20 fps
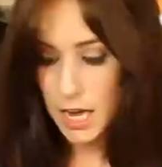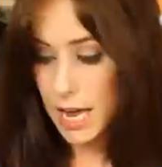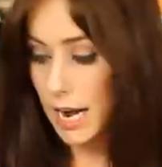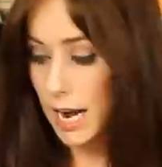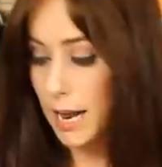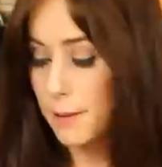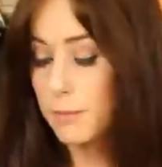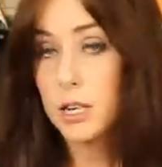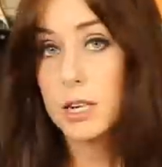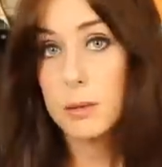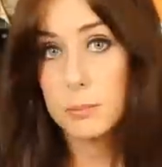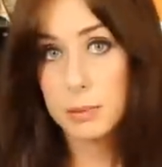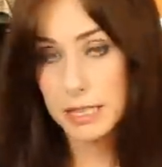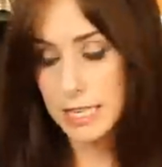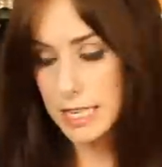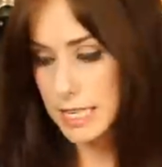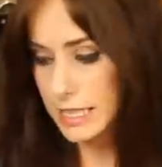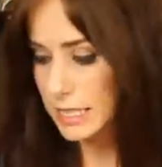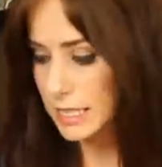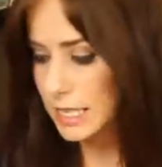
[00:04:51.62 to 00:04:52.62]
And I'm gonna
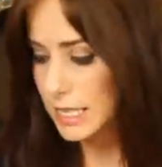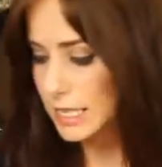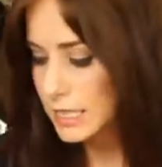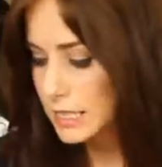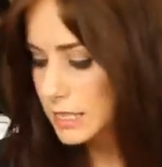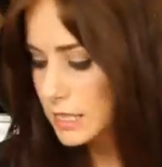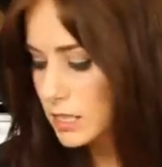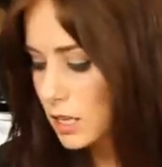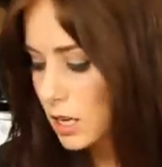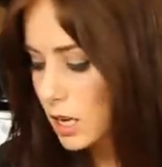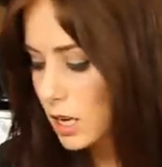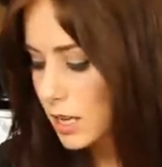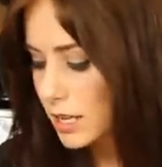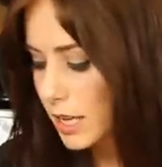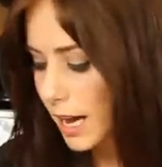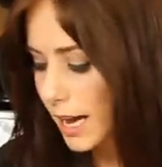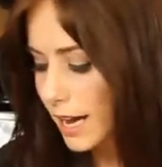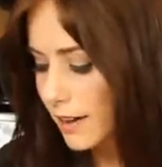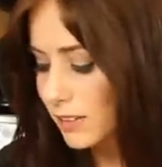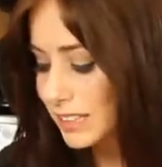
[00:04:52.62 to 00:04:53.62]
place this.
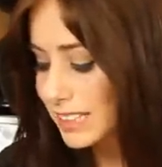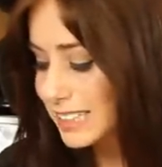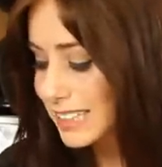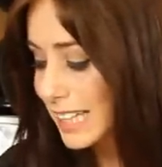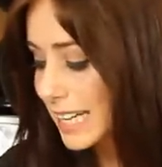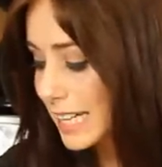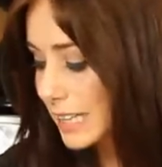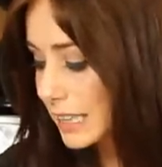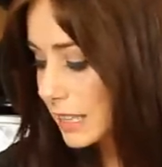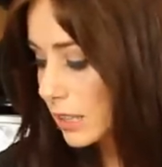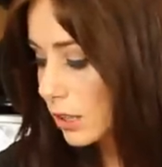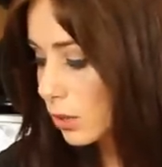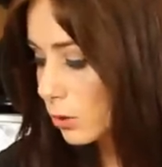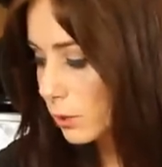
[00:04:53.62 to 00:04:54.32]
I have a lightly